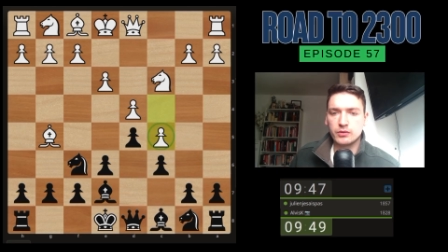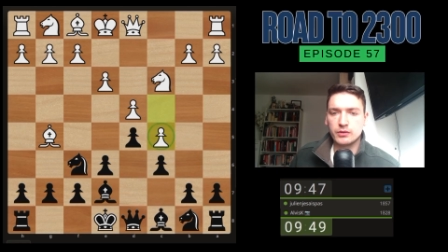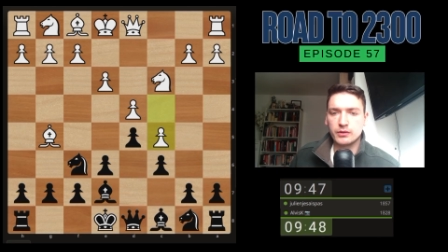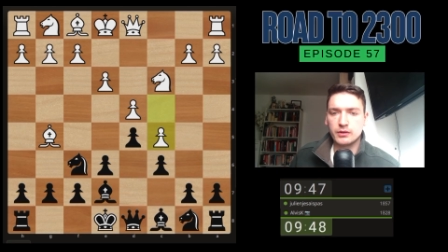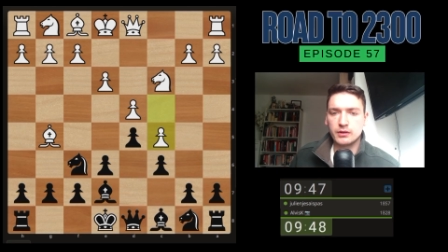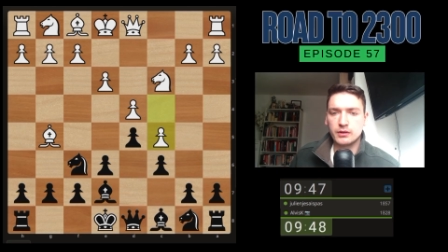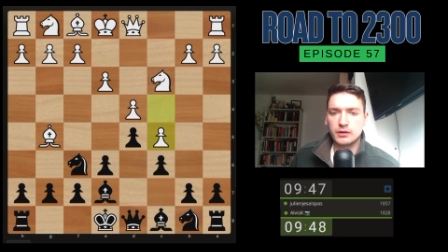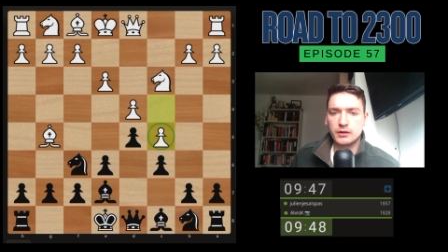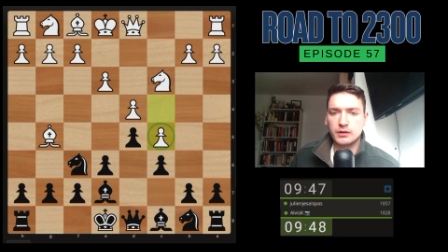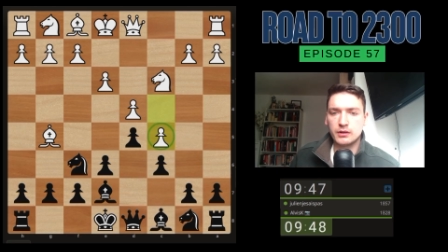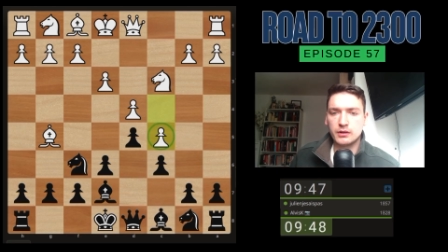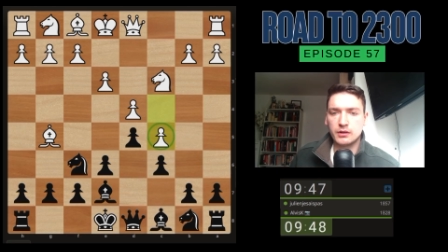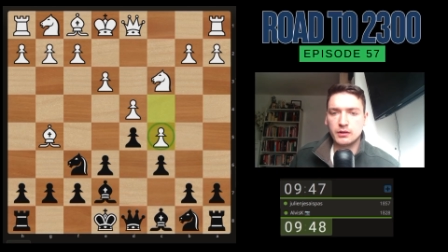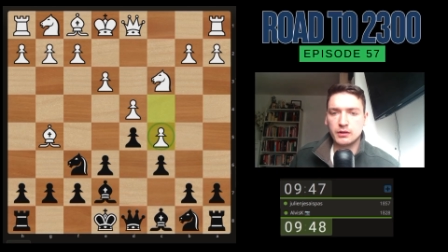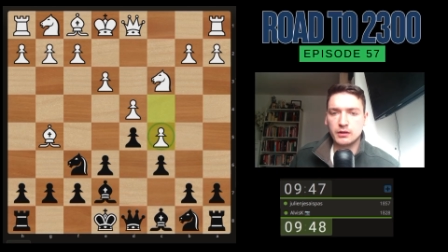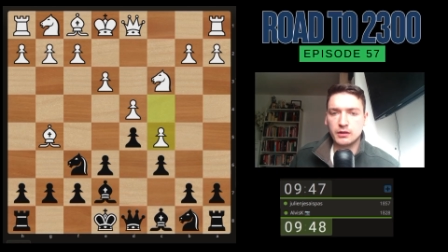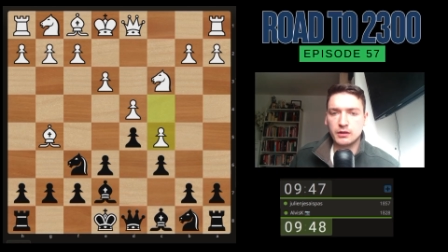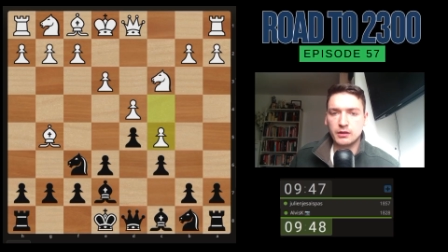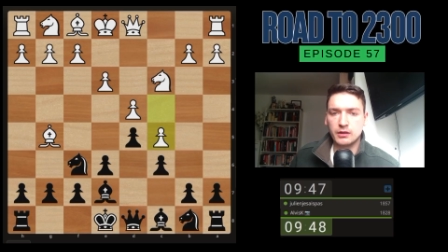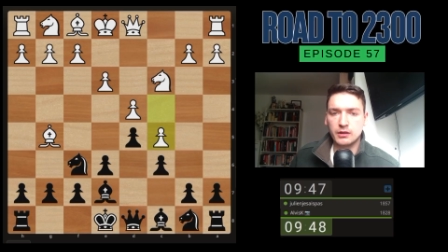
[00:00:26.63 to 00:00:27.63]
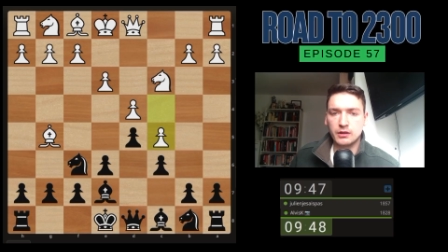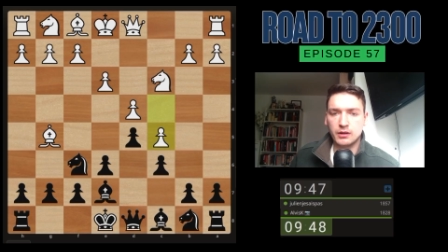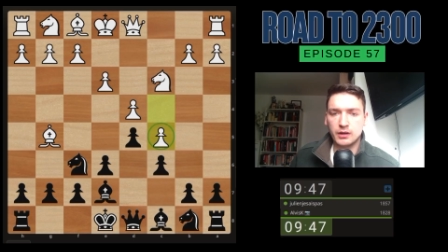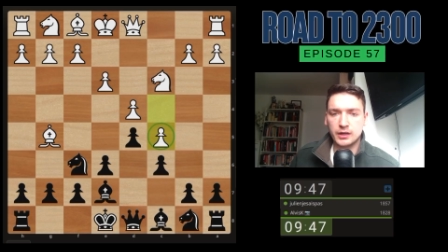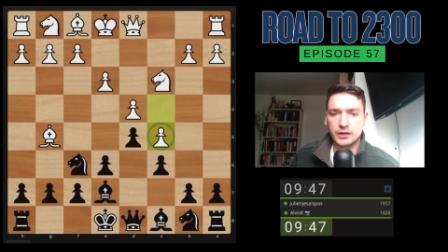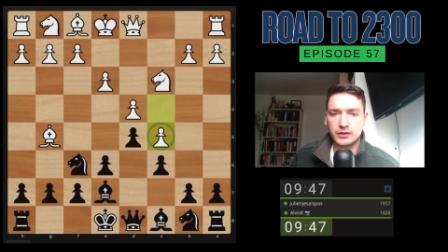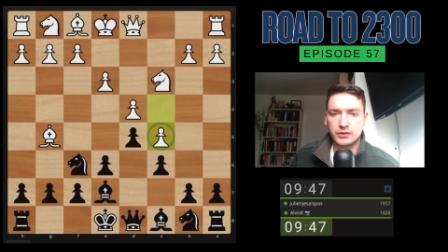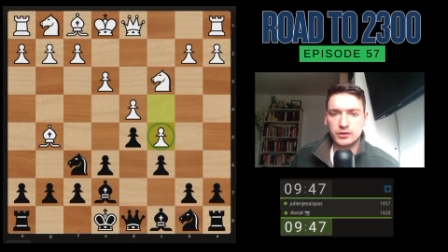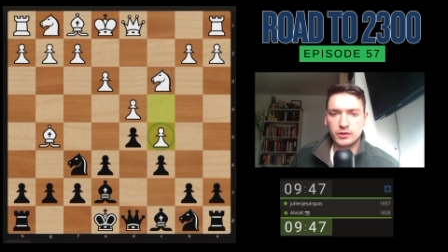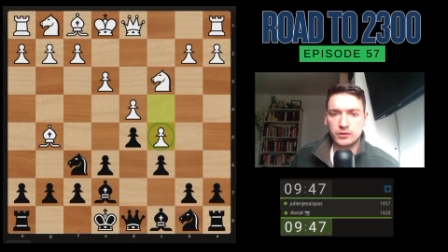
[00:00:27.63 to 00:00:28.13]
I
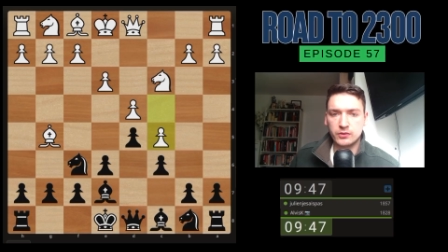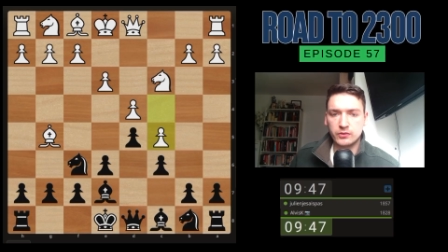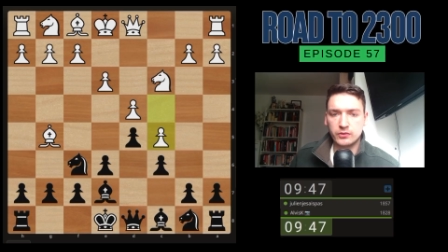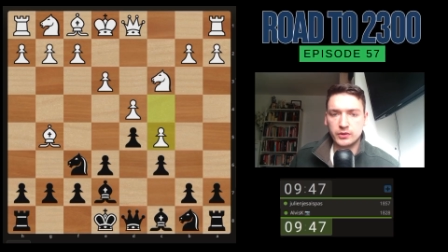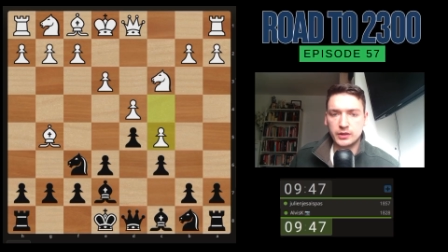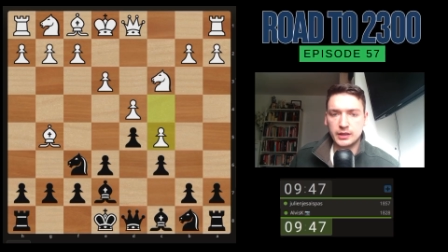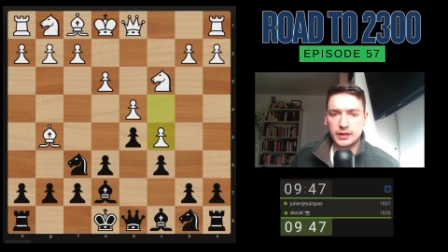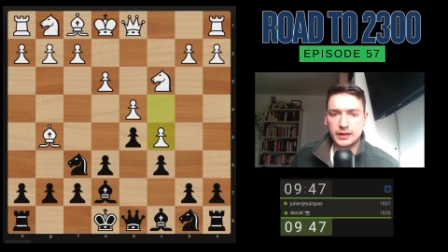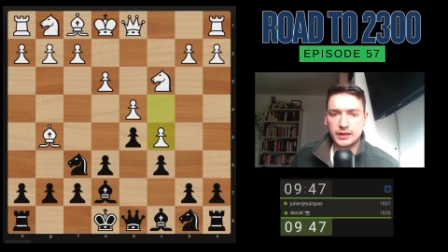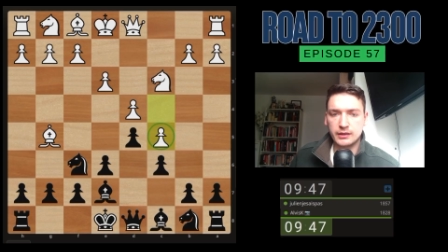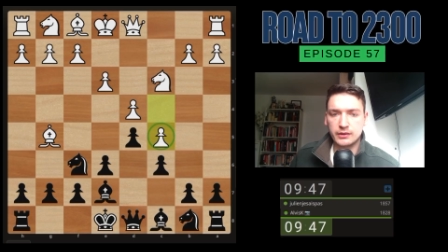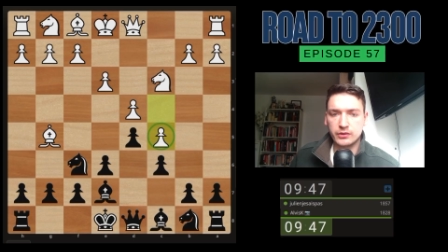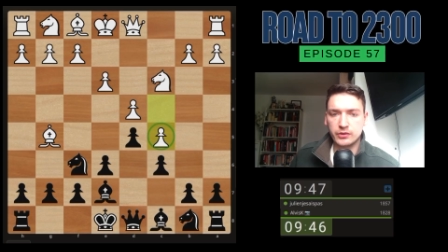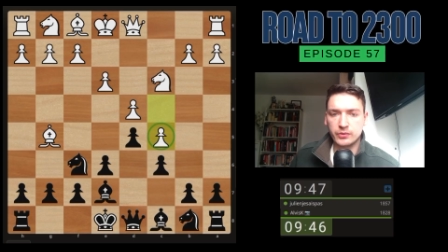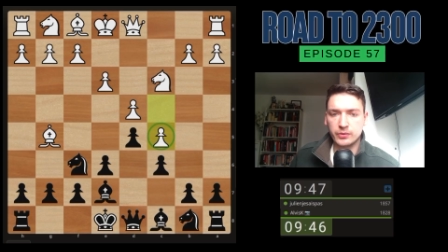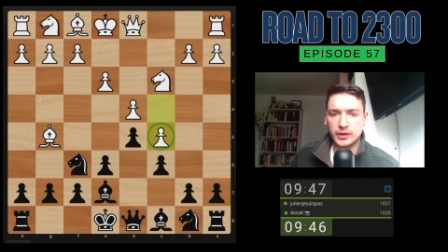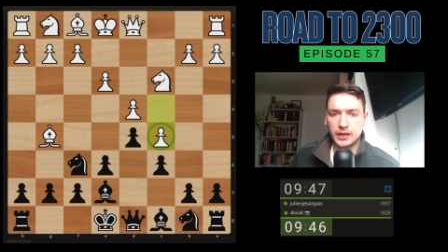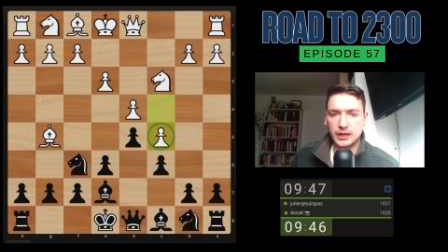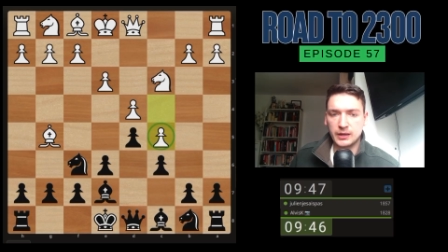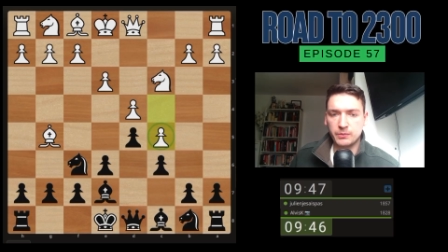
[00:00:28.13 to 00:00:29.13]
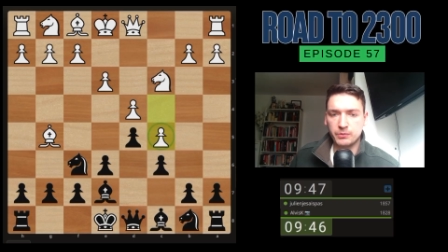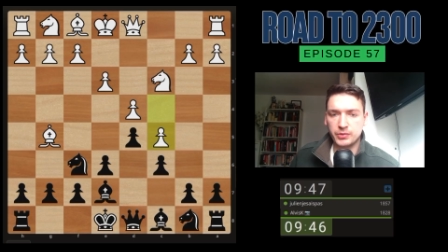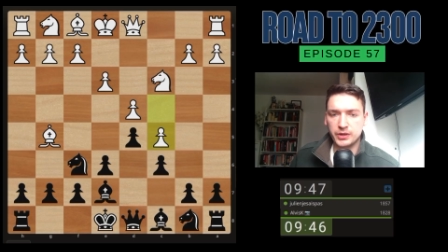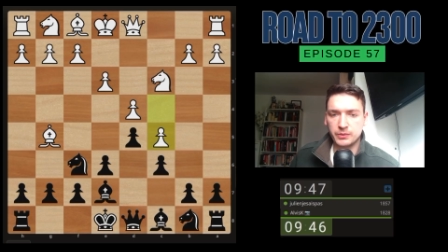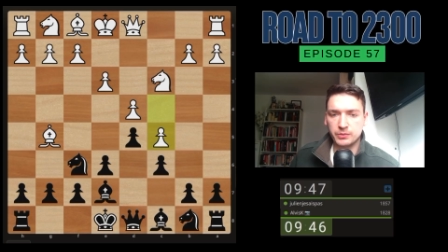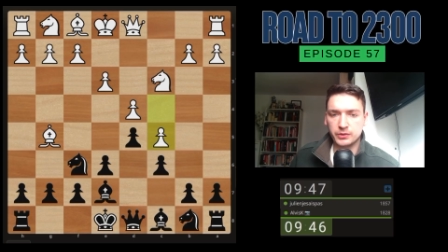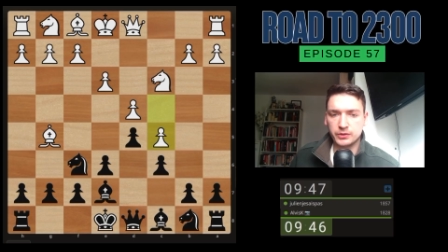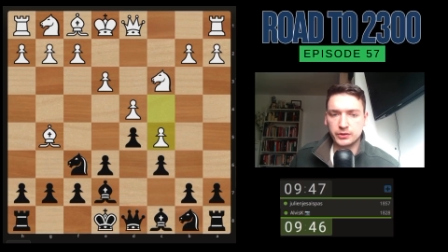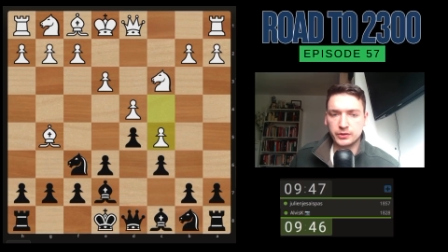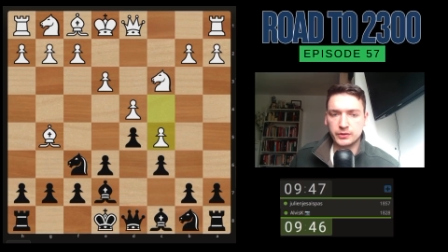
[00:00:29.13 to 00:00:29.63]
don't like the way
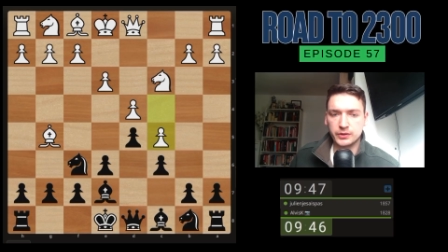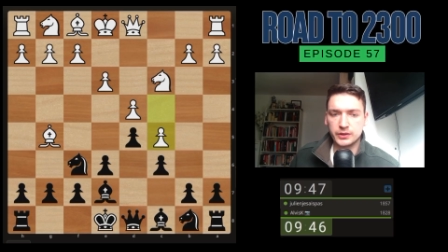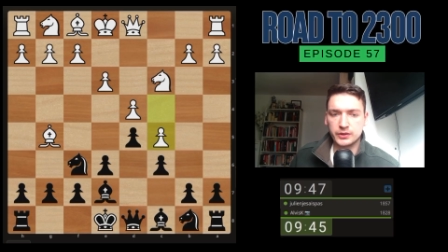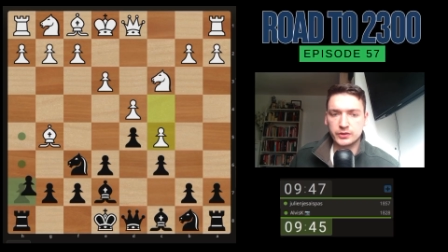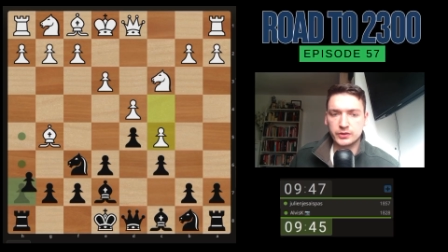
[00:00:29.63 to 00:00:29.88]
people do this.